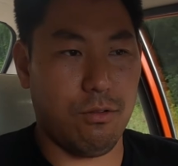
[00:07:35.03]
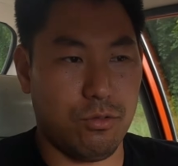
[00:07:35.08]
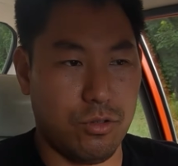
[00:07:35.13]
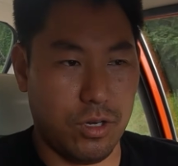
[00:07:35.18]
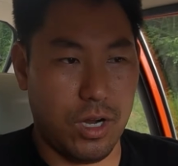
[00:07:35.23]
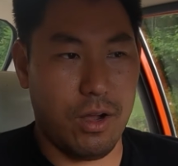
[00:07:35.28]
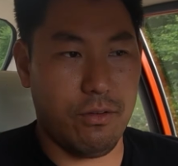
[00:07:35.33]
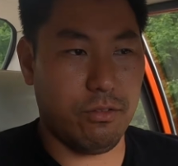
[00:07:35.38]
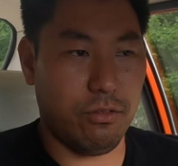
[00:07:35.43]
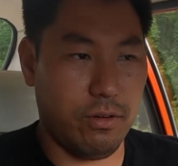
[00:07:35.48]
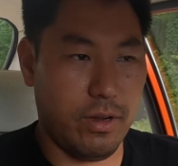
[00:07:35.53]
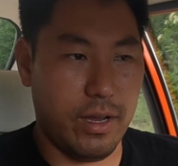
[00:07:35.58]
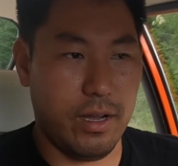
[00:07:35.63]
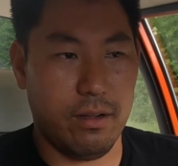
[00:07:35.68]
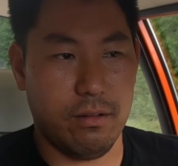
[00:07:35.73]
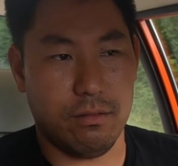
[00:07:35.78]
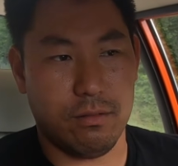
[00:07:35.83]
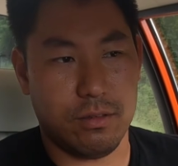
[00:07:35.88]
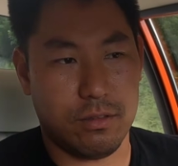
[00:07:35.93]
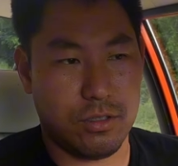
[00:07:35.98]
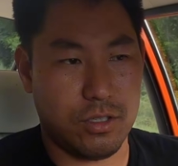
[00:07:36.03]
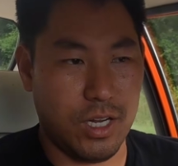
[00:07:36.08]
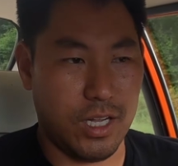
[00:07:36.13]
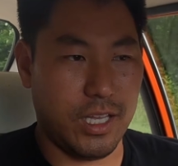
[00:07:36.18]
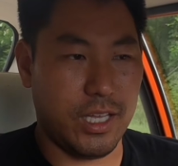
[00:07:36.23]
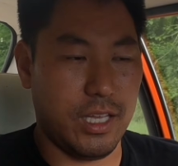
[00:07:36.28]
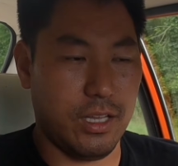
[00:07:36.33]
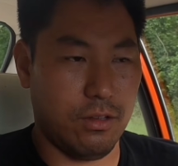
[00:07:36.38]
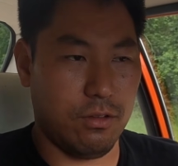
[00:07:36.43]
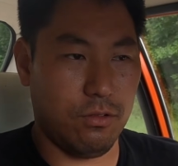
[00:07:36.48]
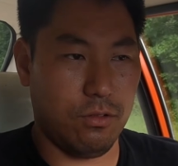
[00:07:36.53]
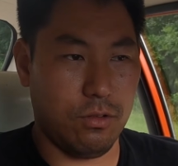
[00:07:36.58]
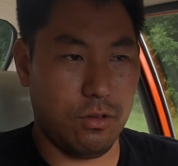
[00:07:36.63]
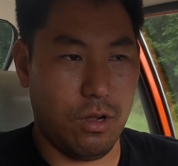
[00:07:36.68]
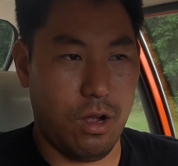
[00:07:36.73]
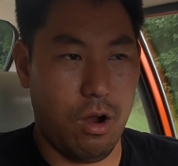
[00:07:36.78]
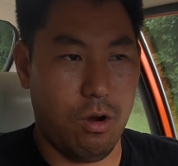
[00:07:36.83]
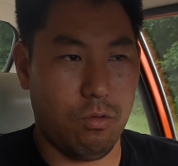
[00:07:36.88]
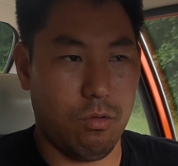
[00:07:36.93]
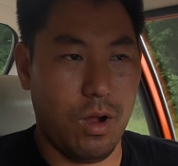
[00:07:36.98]
drive around, try to get
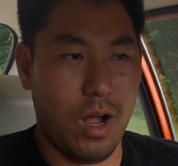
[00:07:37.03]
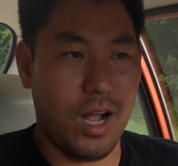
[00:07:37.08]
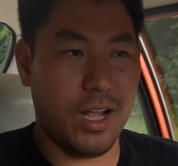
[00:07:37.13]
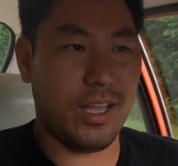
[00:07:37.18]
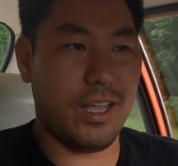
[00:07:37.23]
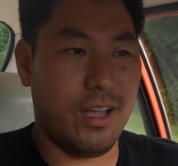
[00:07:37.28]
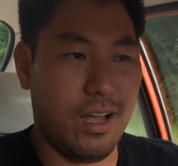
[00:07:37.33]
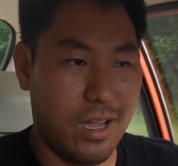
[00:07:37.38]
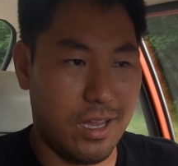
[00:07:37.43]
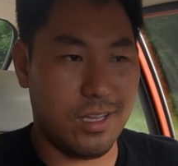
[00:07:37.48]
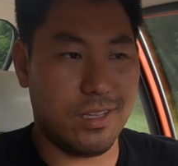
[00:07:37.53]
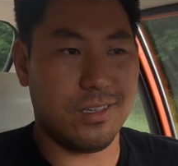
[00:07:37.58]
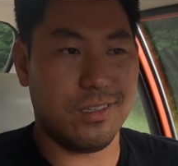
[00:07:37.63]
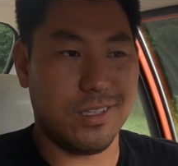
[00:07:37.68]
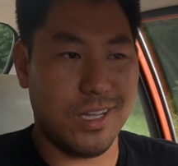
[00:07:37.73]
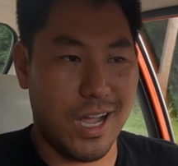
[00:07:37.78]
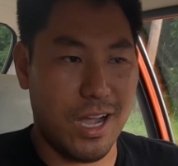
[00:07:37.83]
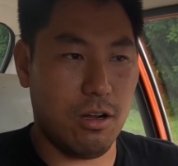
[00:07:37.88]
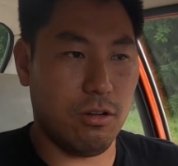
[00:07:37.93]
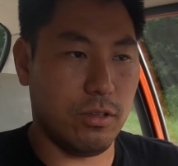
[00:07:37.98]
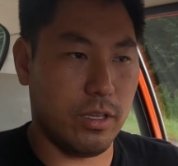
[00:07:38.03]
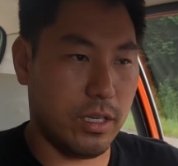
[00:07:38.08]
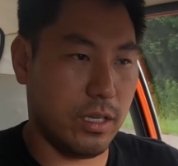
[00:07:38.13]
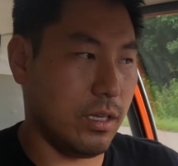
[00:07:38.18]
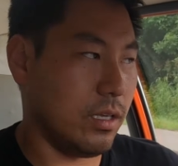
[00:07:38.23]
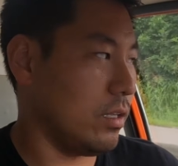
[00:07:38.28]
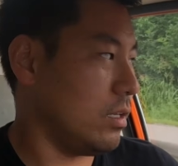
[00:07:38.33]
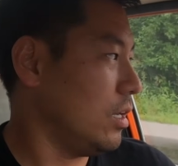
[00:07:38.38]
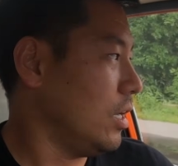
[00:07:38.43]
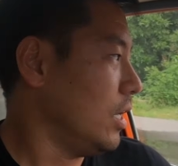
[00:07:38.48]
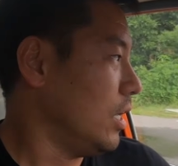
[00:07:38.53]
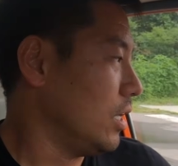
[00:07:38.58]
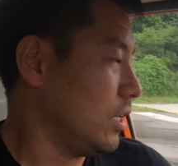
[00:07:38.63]
our ride height dialed in,